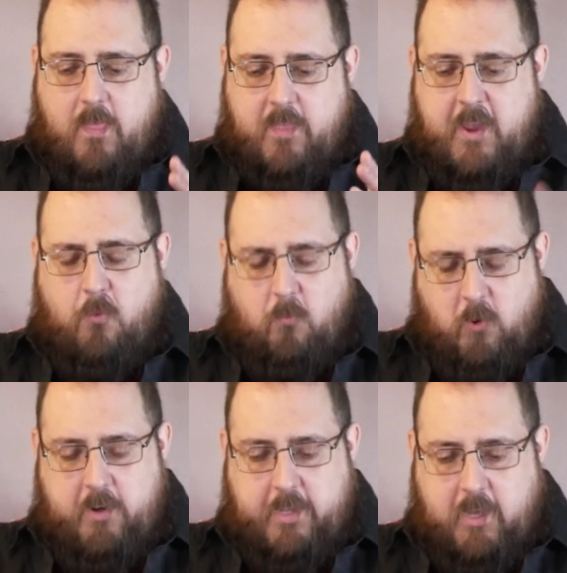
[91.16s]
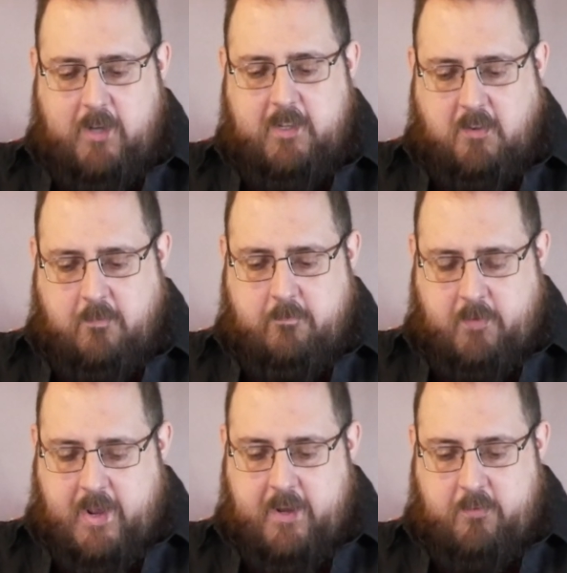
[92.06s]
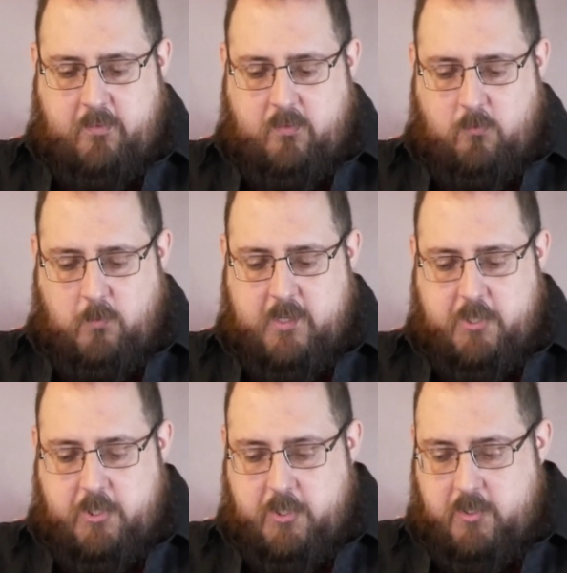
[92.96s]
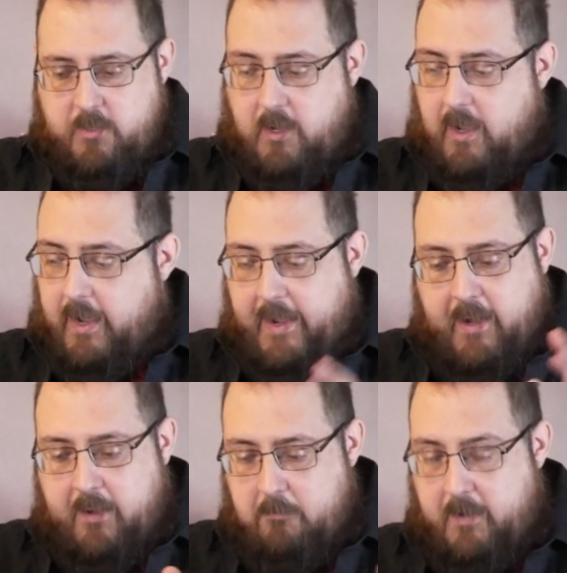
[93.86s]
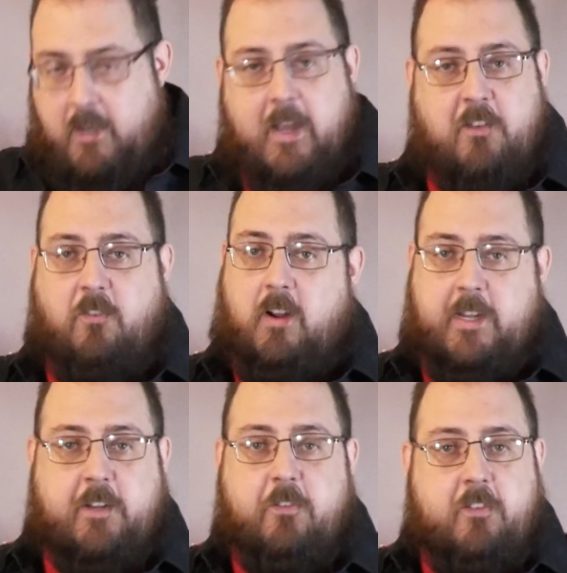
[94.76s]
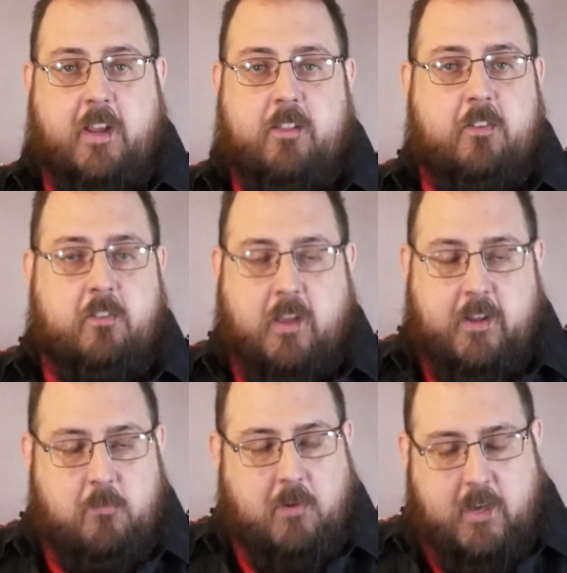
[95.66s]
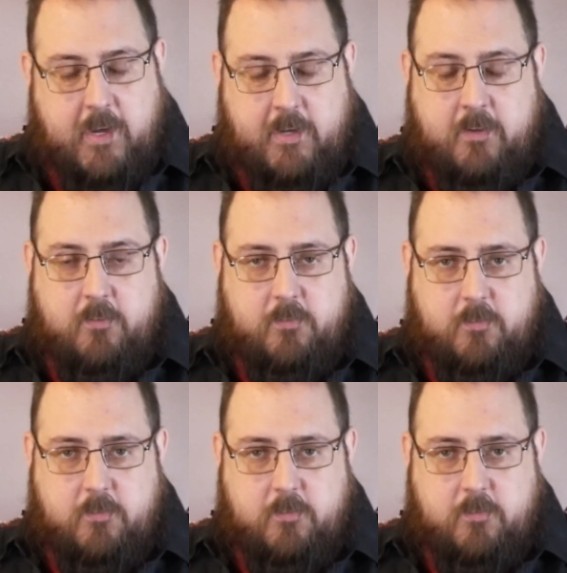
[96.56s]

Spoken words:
They are working on a device which I admit I do not understand the science behind it.